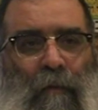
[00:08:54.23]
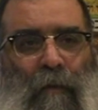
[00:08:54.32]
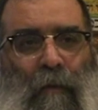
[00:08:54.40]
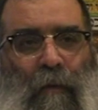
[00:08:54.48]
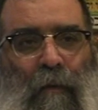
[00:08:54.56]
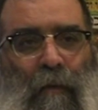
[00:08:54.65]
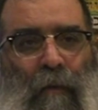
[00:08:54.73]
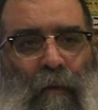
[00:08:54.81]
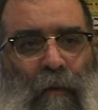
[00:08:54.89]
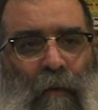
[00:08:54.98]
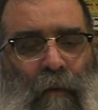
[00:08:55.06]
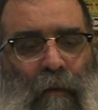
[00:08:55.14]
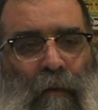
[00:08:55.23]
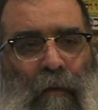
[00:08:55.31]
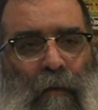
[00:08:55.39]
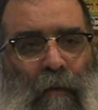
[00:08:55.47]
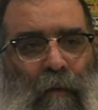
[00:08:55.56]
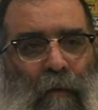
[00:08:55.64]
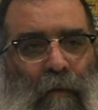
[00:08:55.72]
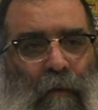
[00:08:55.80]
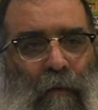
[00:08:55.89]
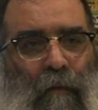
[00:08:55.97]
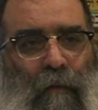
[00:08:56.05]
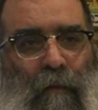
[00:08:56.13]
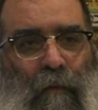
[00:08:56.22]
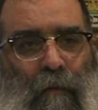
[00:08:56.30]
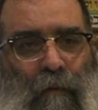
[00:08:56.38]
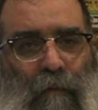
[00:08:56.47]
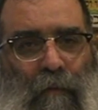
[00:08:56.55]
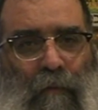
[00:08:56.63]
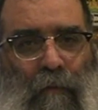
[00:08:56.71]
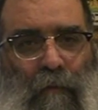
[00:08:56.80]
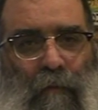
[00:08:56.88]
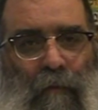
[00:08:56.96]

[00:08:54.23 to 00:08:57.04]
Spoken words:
[no speech]